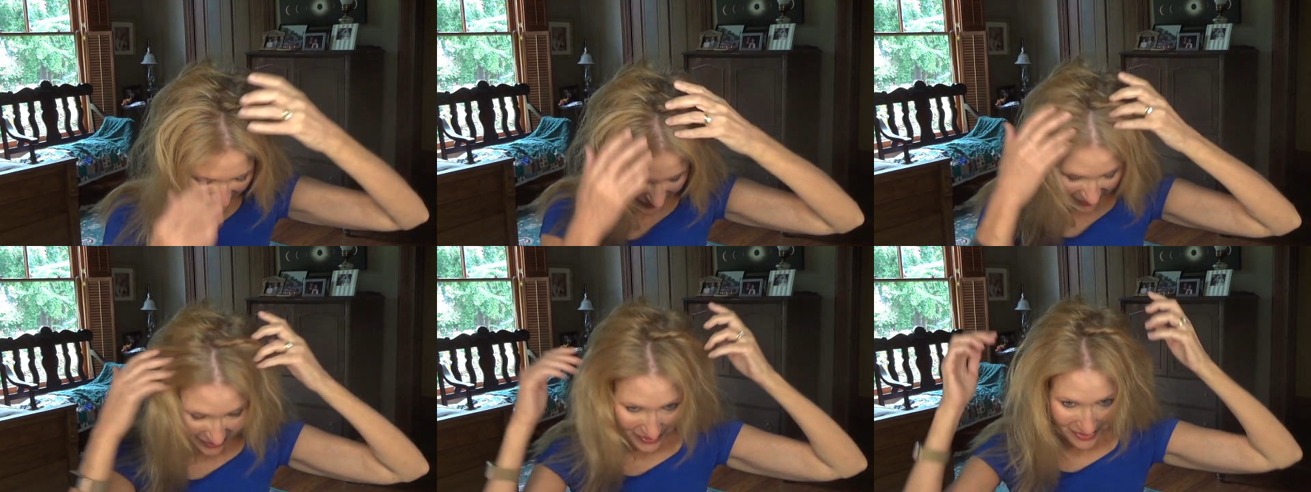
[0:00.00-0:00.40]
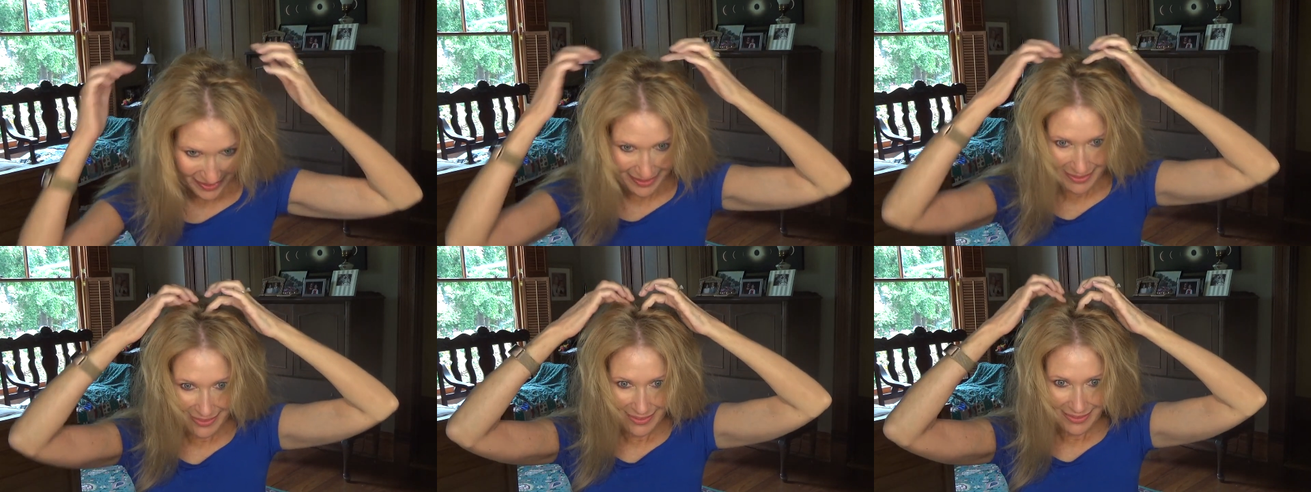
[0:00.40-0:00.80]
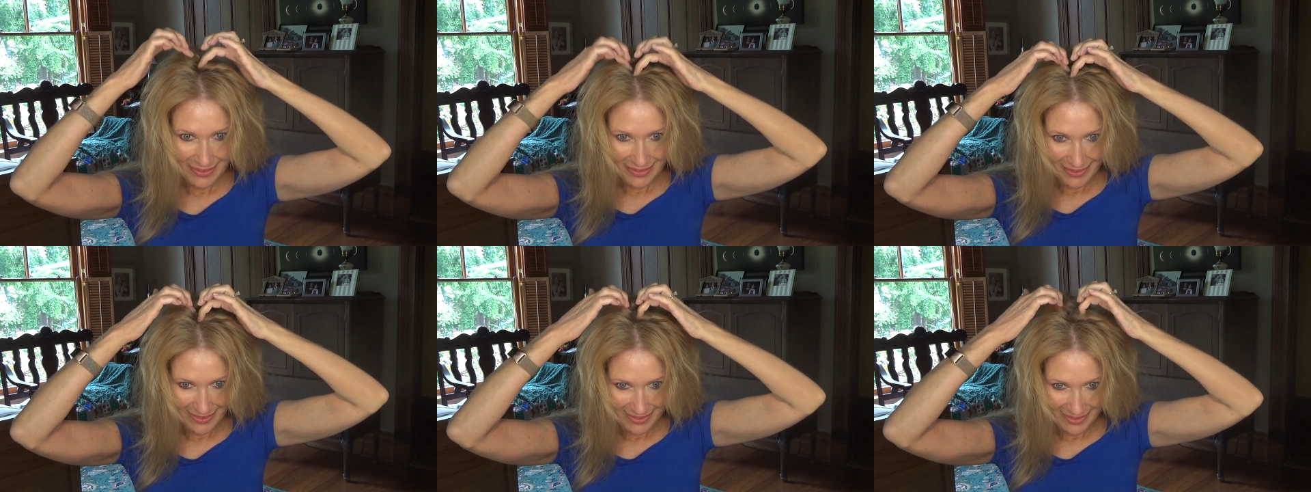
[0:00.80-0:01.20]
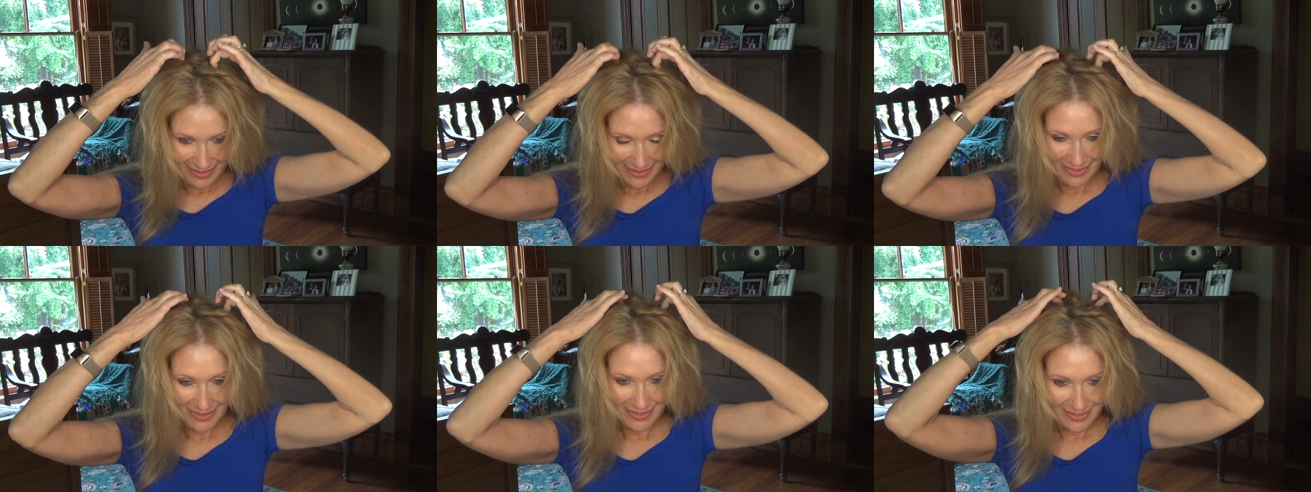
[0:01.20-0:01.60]

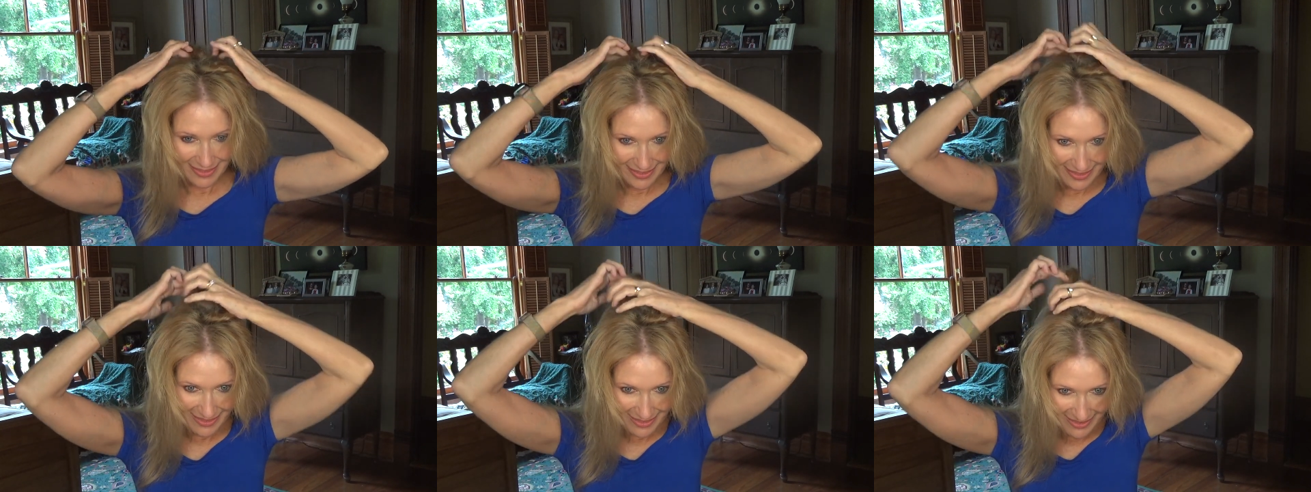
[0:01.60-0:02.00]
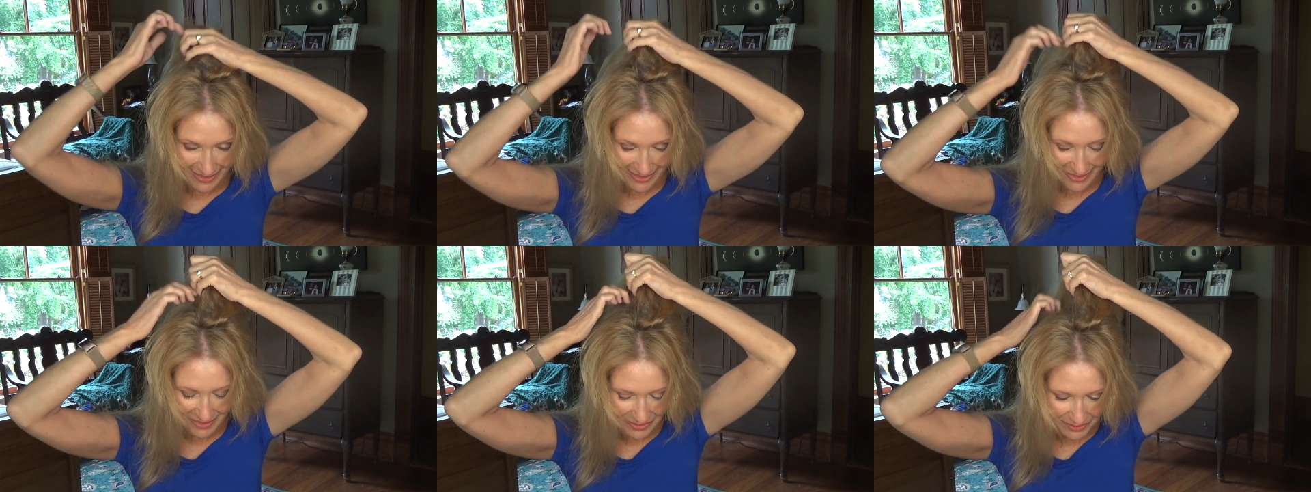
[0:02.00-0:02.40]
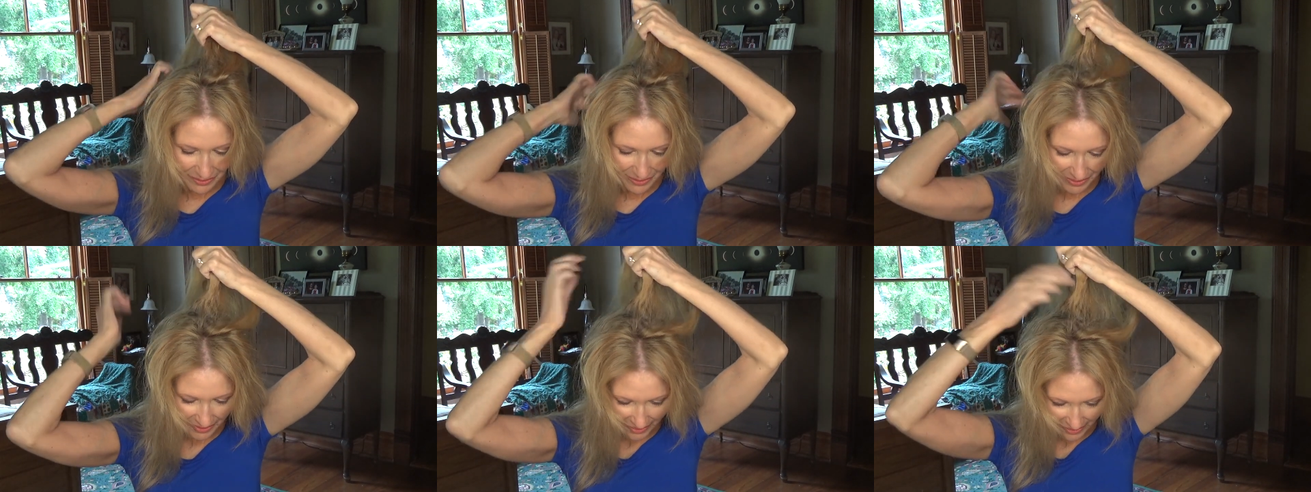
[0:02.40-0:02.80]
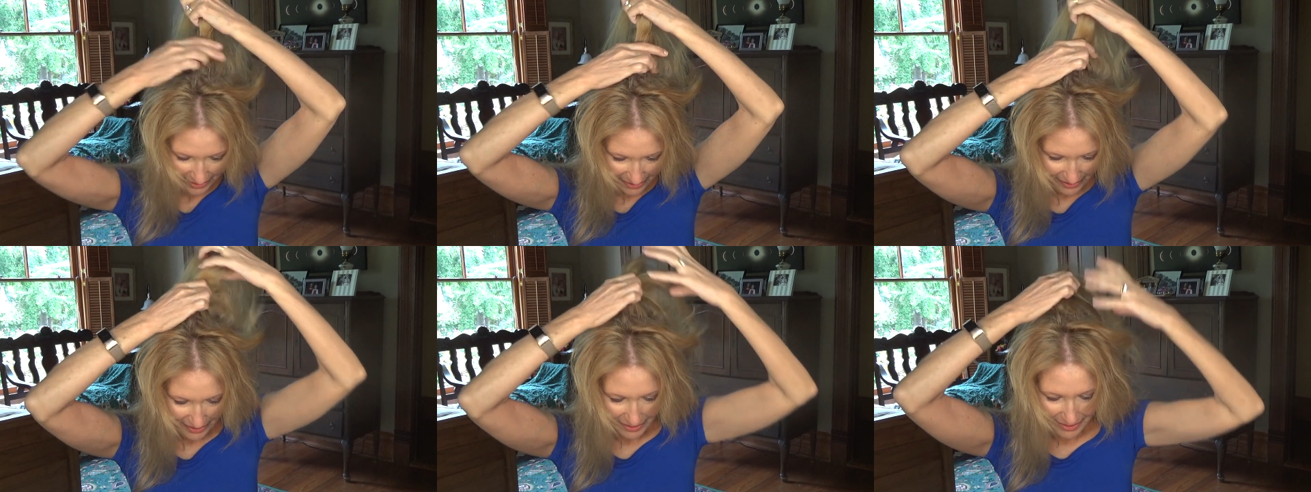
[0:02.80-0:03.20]

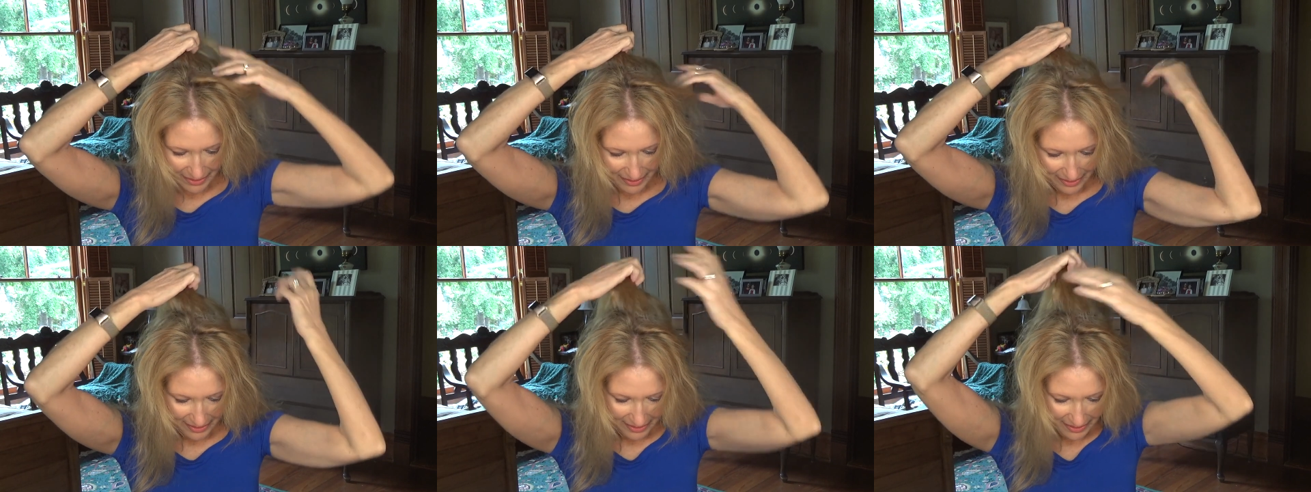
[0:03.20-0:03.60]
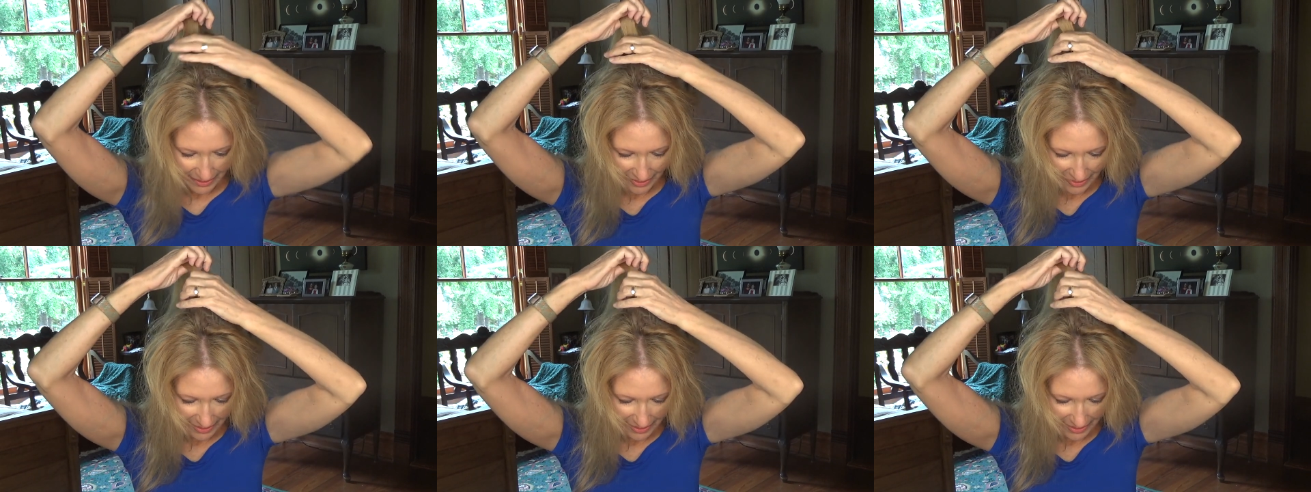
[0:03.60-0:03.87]
Nobody speaks.